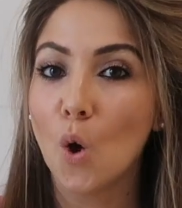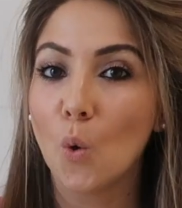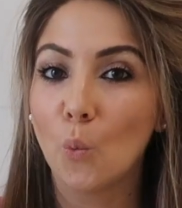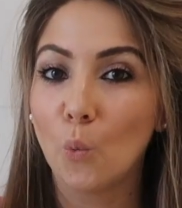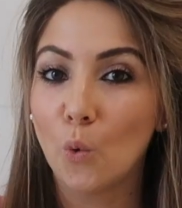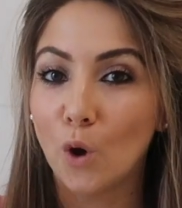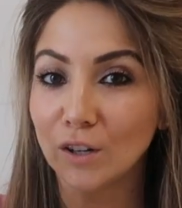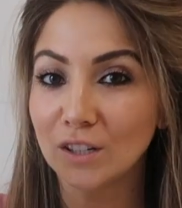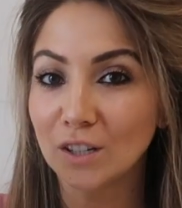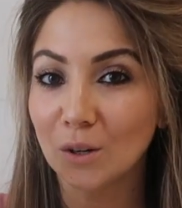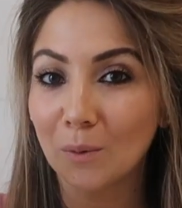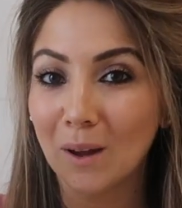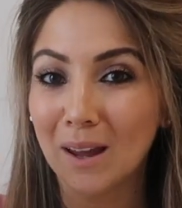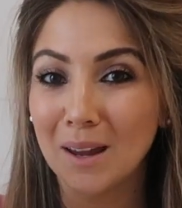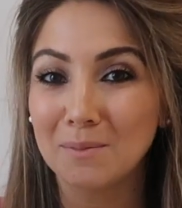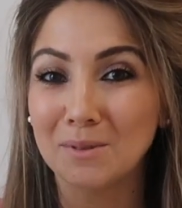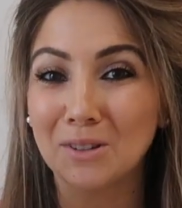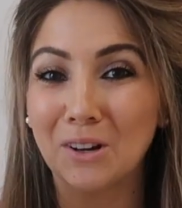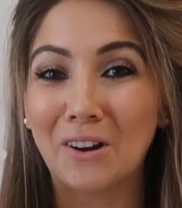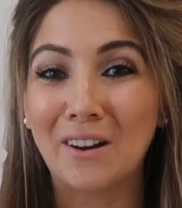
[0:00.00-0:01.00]
Water
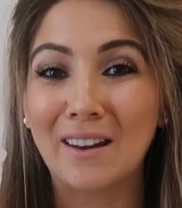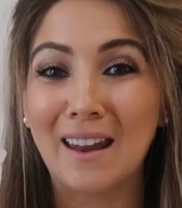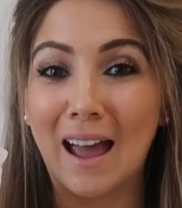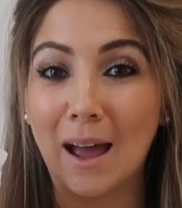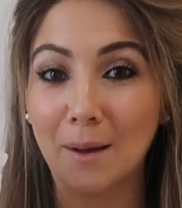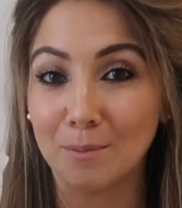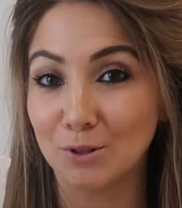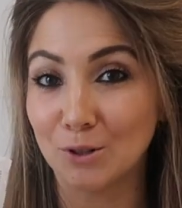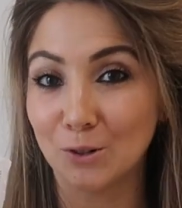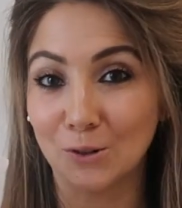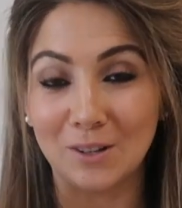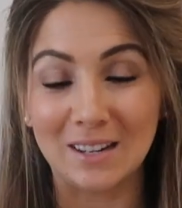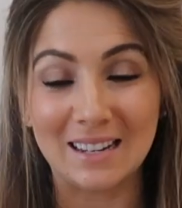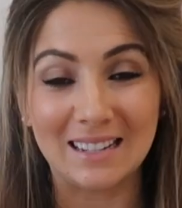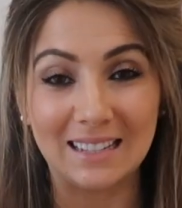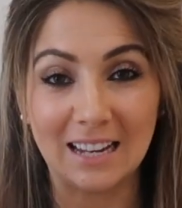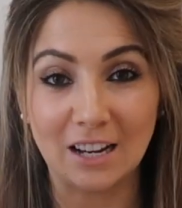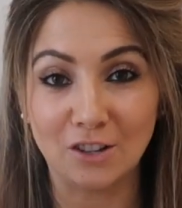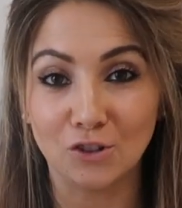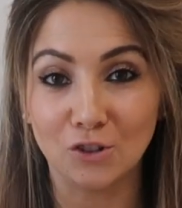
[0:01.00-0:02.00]
wipes are an absolute
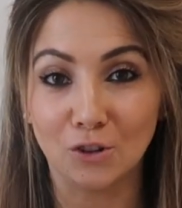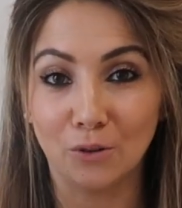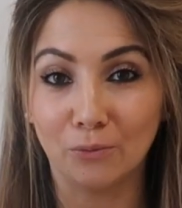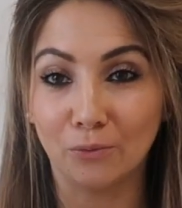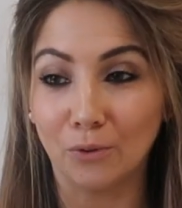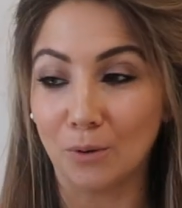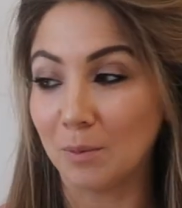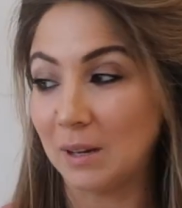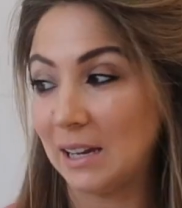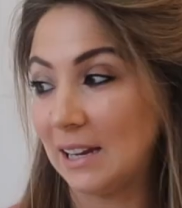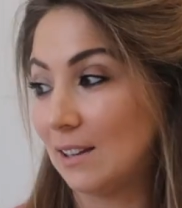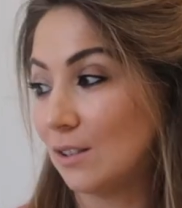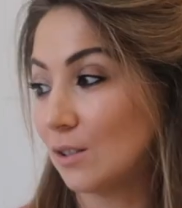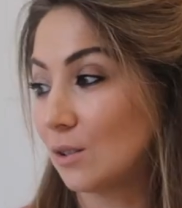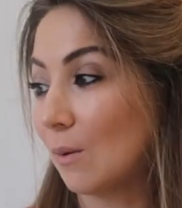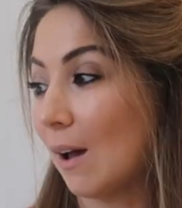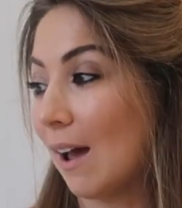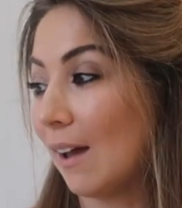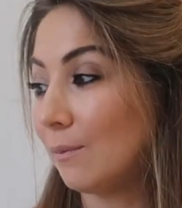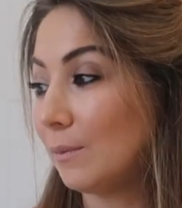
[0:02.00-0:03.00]
essential for me,
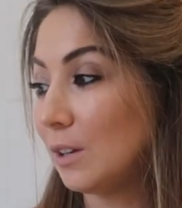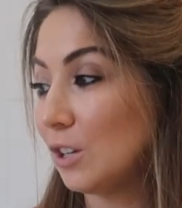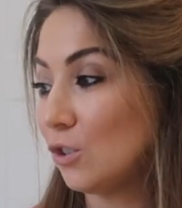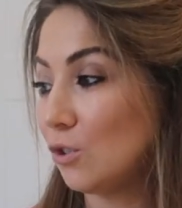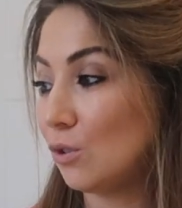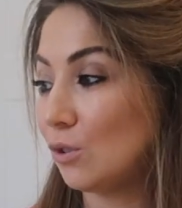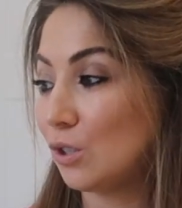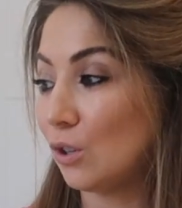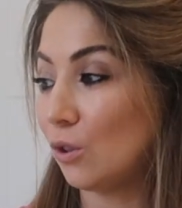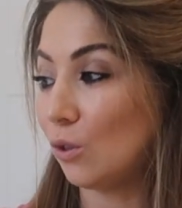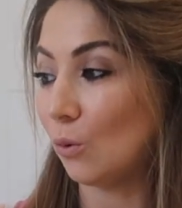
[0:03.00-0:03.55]
so I've been using